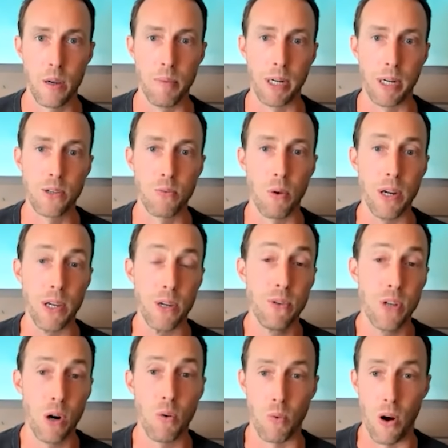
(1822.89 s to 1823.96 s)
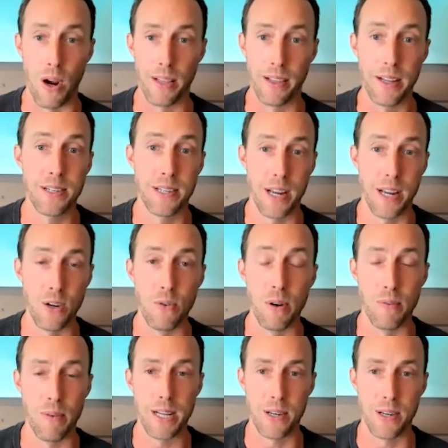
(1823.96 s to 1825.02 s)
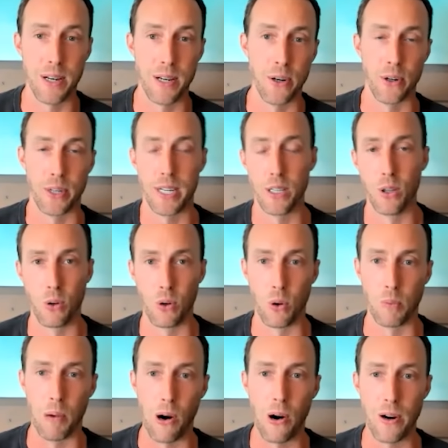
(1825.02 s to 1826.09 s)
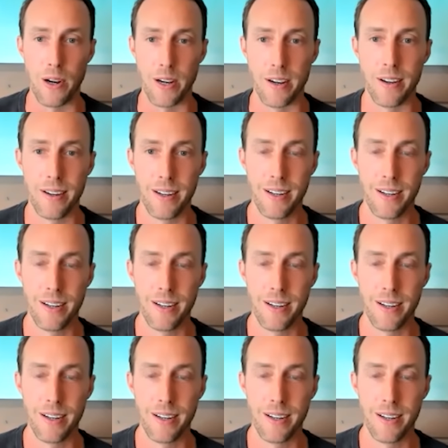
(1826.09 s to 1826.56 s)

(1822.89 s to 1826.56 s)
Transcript: Because what you don't want, let's say you invested in your kilo gold bar and